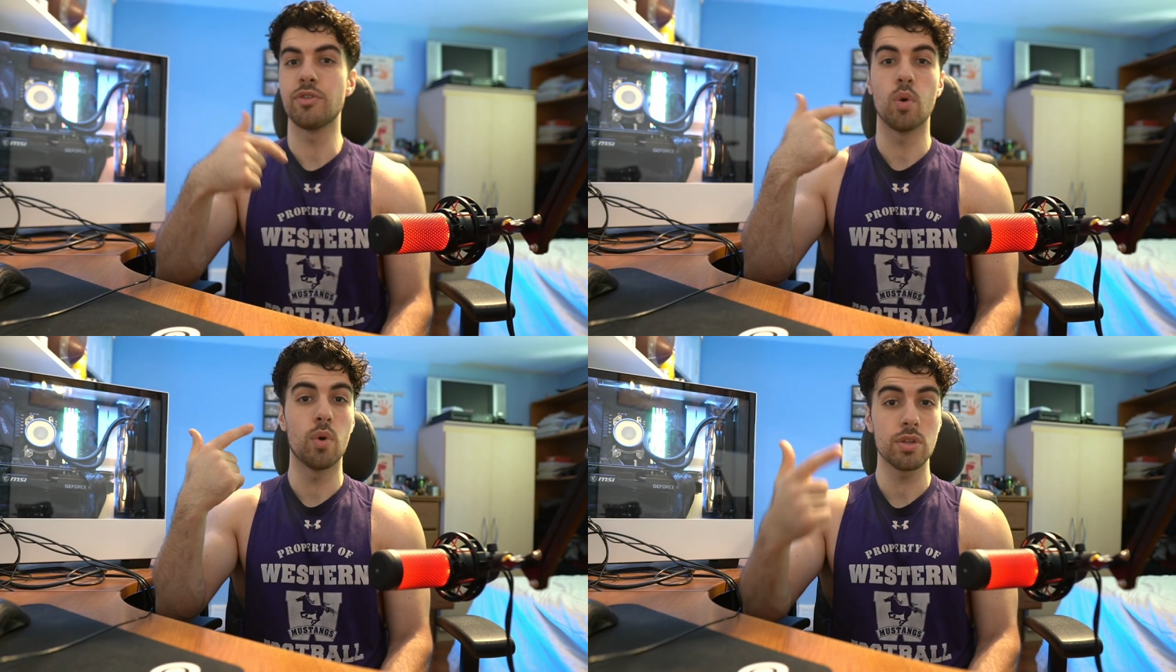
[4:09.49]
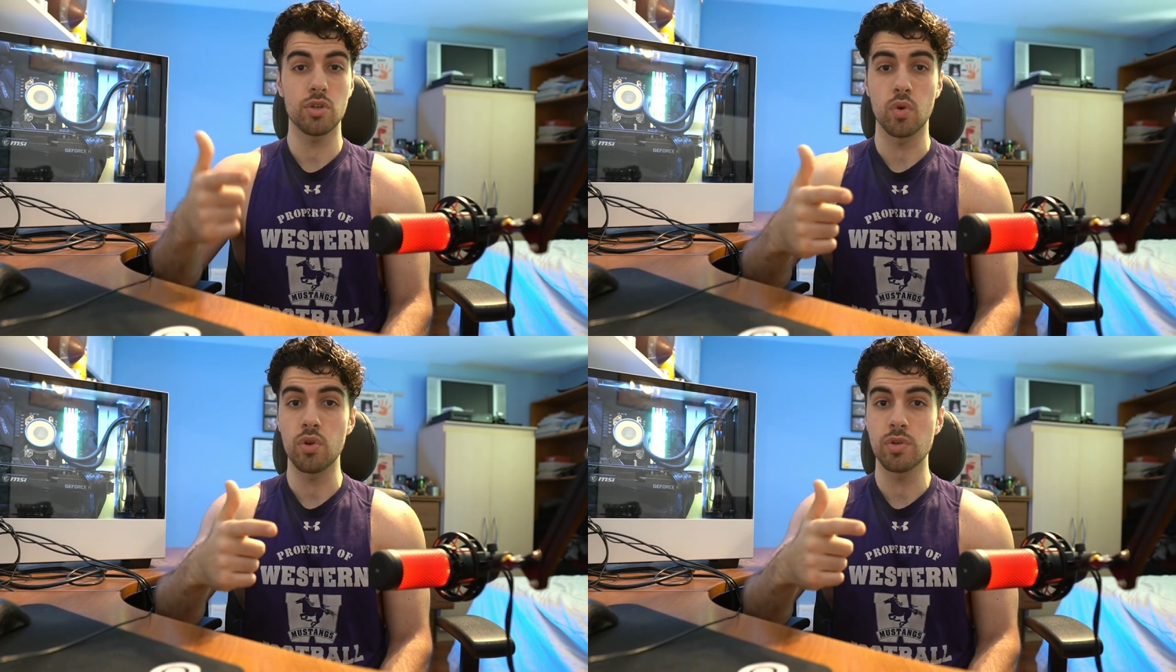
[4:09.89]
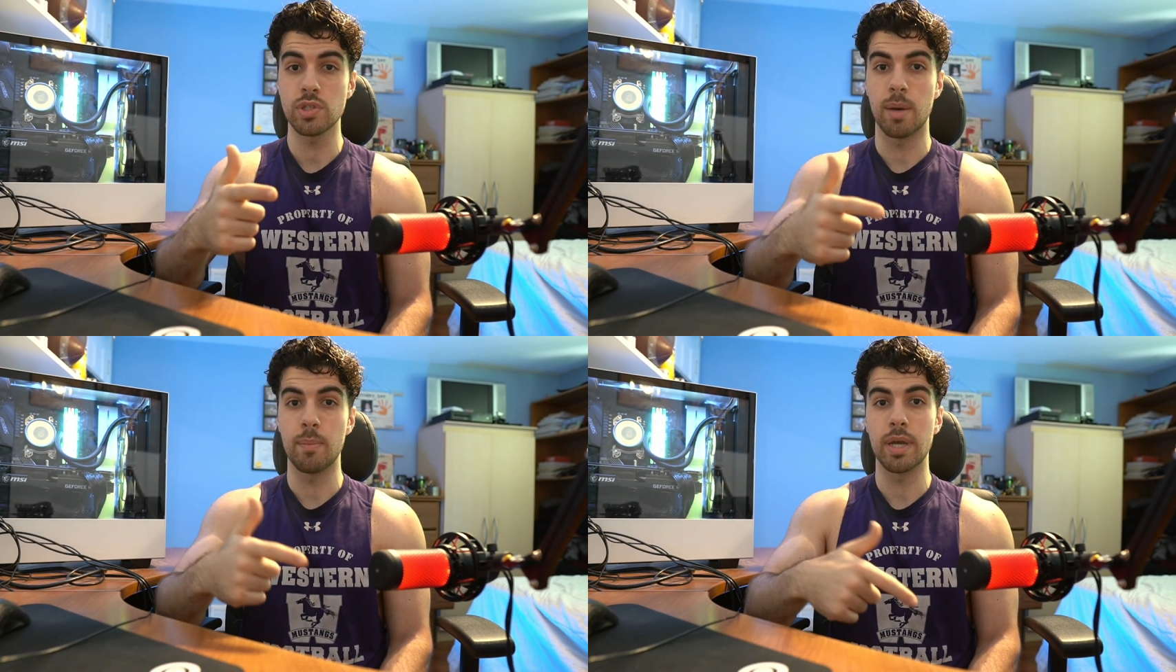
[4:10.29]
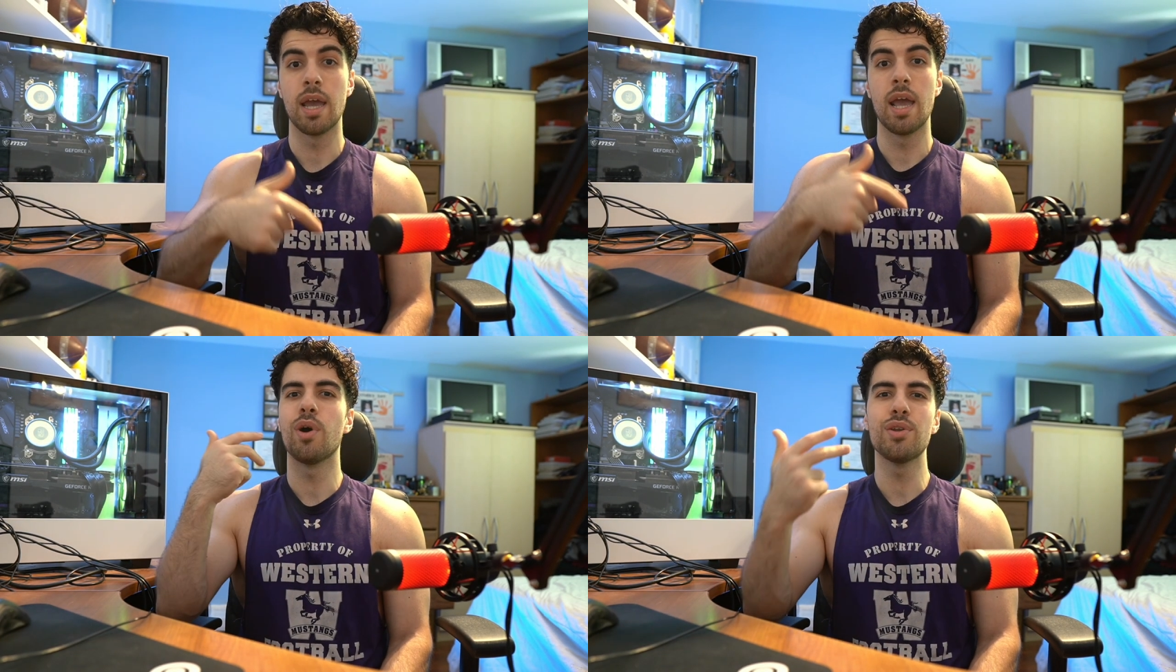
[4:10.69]
I don't want it to go to your stomach.
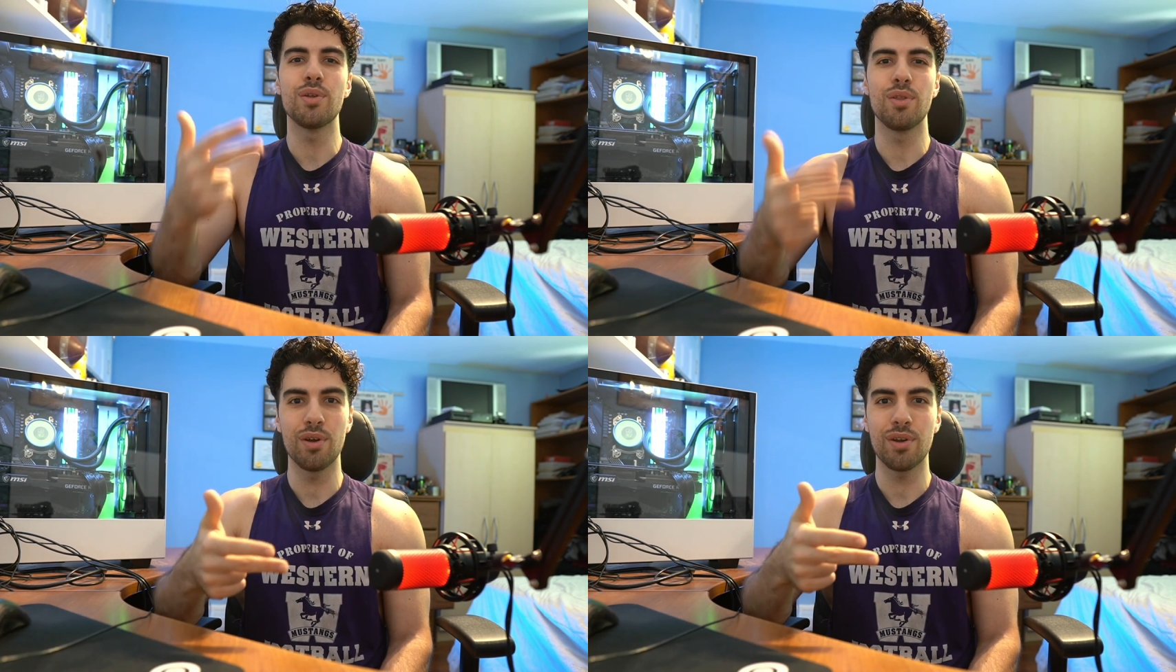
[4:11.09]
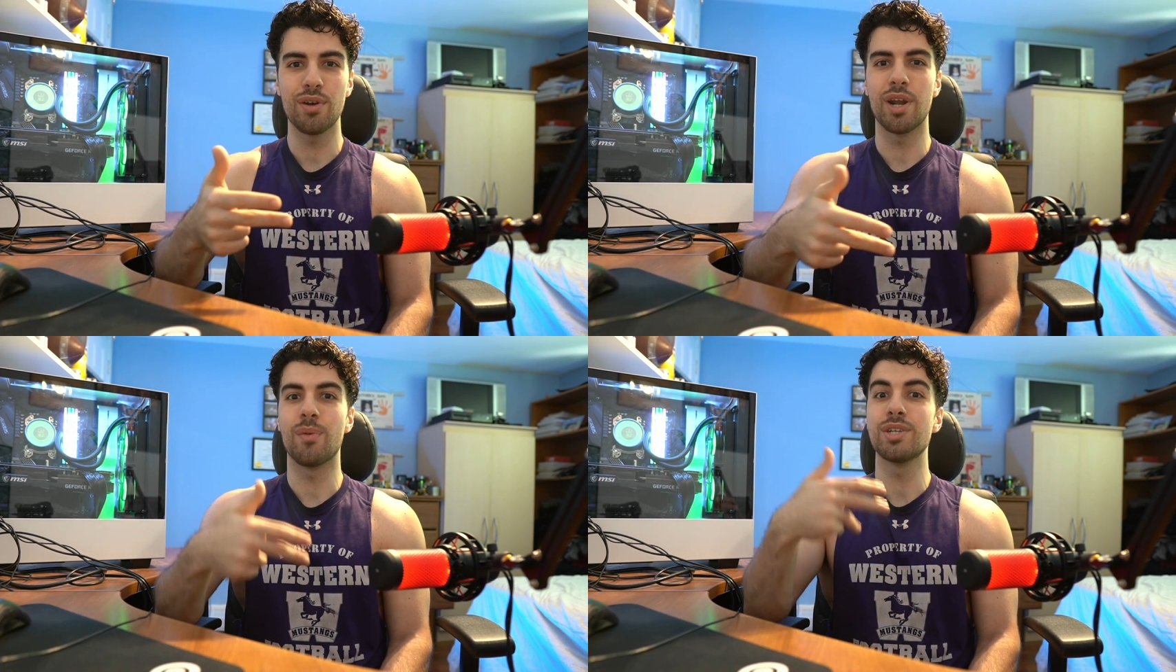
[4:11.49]
I want you to look good.